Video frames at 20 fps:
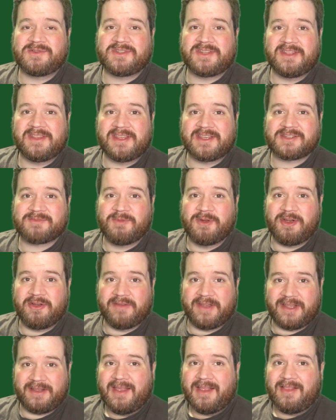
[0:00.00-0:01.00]
in this
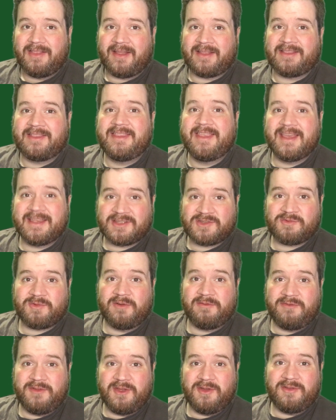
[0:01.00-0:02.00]
movie. Like, this
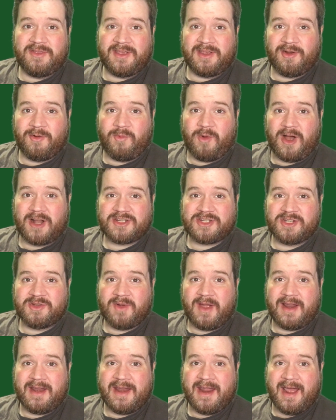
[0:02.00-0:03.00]
review that you're watching
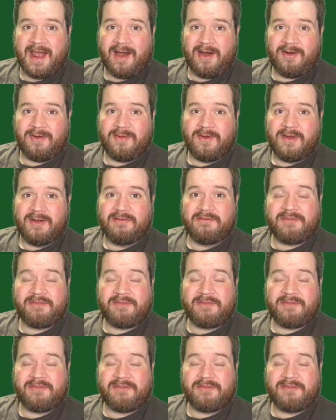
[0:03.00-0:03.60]
right now